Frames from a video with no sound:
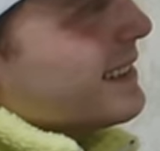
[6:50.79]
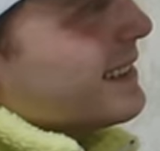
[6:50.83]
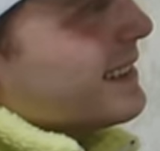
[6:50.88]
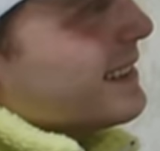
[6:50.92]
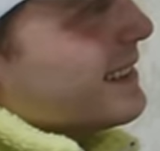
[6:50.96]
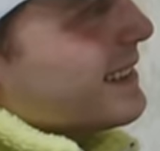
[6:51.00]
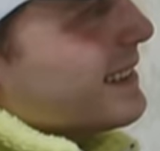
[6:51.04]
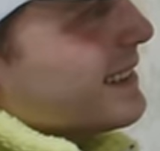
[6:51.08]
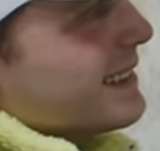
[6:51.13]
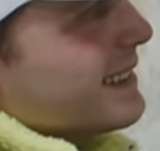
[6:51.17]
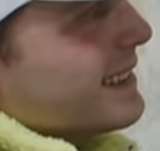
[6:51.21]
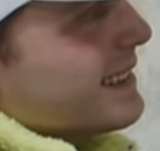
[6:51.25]

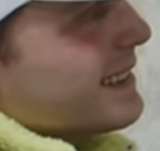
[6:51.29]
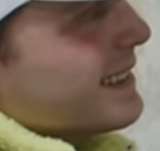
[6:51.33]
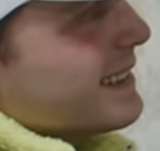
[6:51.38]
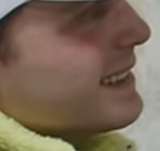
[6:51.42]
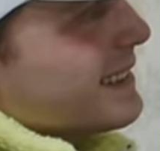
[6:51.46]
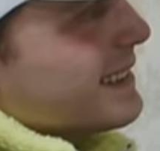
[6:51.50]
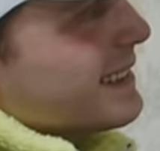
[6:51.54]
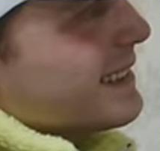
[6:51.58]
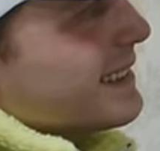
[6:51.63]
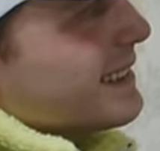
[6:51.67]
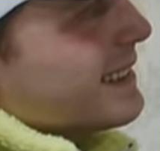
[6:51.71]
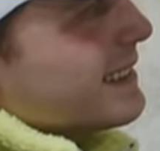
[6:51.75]

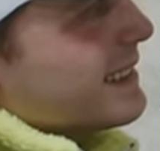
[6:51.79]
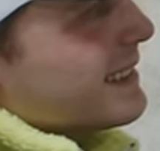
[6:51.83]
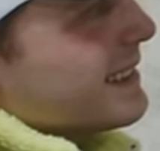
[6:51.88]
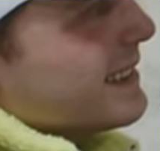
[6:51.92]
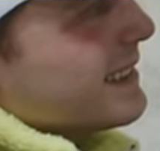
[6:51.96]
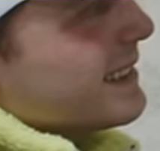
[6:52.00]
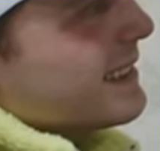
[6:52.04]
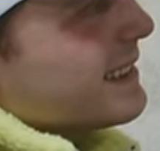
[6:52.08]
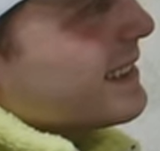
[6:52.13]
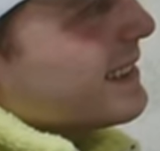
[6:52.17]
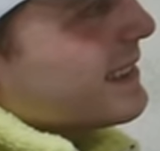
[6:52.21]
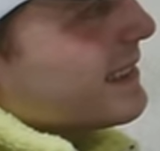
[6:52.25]

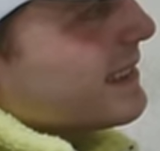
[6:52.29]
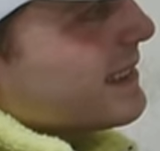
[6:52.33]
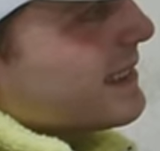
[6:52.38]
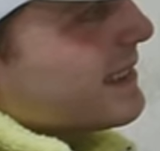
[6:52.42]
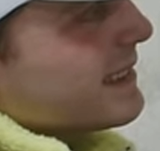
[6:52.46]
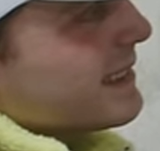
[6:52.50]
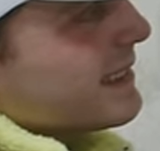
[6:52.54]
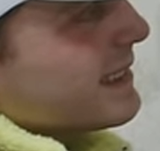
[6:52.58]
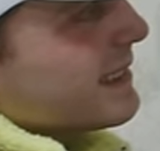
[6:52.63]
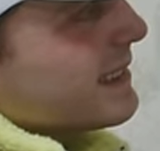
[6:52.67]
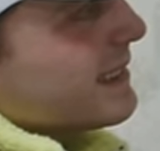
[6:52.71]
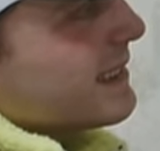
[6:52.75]

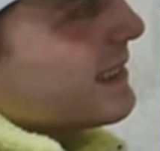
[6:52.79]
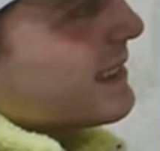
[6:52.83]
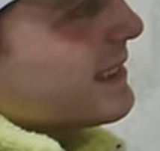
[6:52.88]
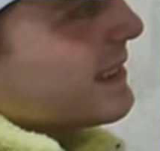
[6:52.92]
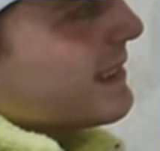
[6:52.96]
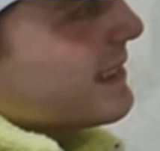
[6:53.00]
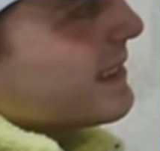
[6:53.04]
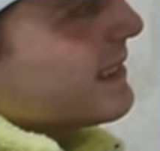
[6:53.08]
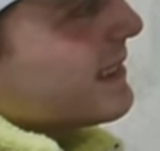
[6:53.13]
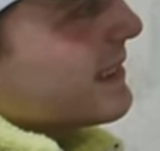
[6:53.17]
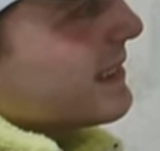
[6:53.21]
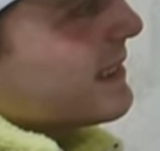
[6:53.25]

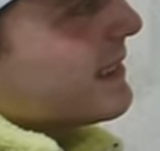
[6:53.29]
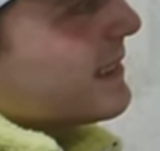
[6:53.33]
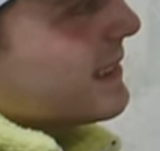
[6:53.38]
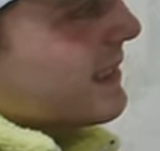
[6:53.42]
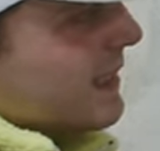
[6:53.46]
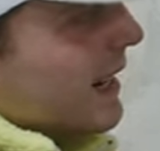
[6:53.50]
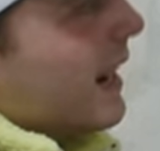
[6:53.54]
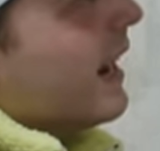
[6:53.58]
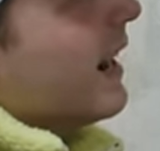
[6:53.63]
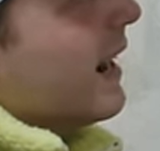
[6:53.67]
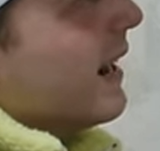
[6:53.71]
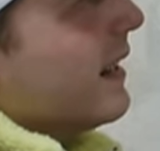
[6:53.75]

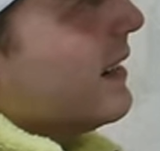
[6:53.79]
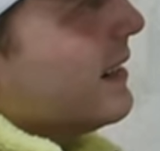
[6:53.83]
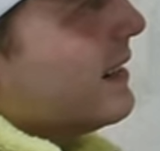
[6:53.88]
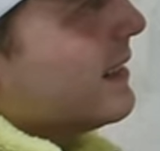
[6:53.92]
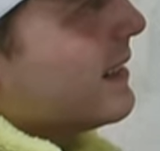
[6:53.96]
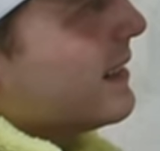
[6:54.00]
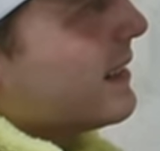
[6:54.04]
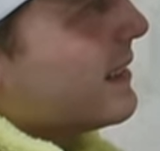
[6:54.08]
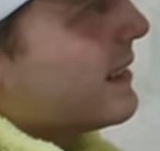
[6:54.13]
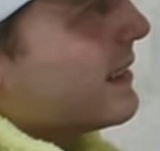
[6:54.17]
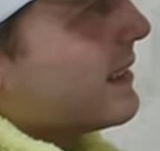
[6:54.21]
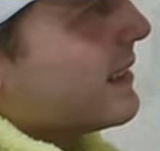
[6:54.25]

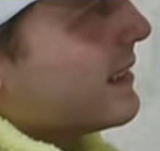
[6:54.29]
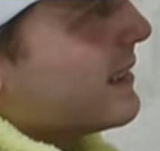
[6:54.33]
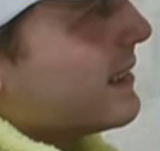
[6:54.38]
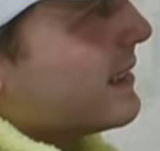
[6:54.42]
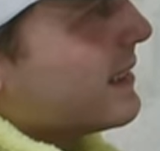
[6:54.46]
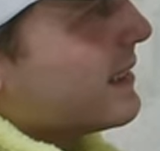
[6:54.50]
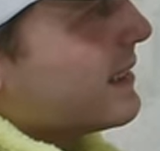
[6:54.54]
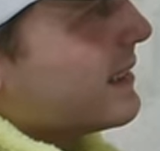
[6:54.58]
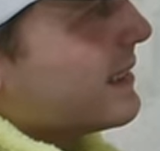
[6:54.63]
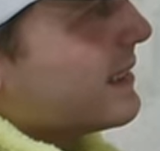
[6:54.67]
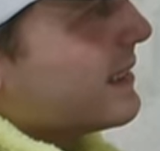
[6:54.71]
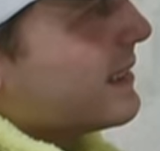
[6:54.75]

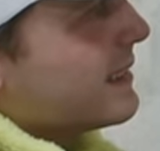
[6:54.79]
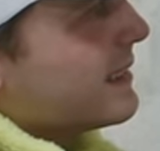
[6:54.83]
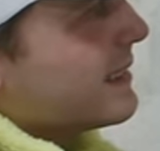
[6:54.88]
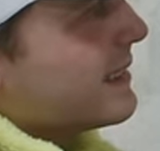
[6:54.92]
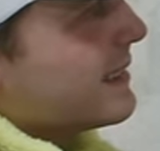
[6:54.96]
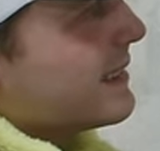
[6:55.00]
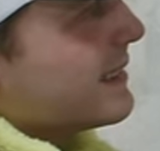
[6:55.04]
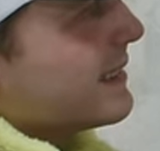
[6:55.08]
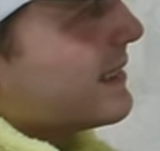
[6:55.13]
(silent)